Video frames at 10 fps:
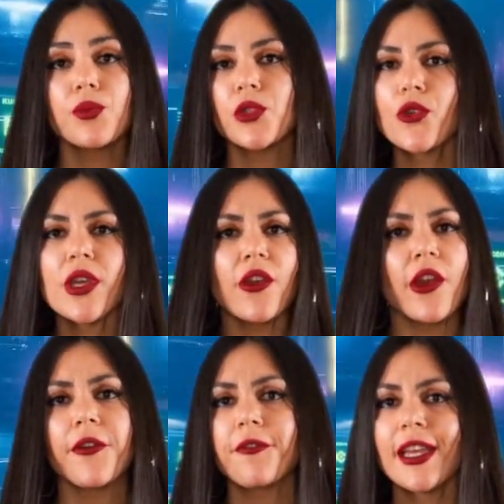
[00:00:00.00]
Twitter,
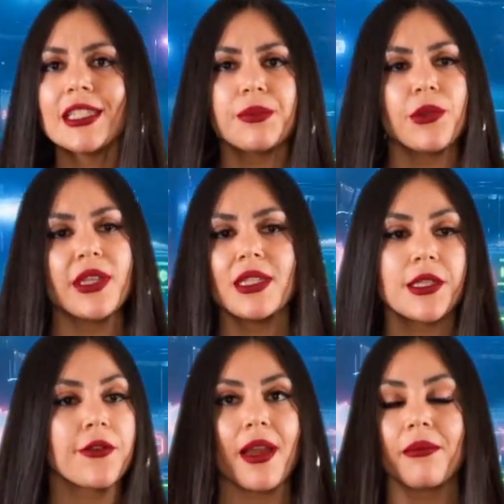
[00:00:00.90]
Facebook,
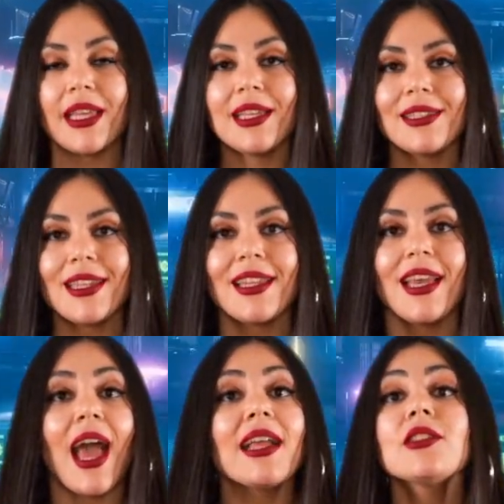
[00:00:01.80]
Instagram, LinkedIn, and there are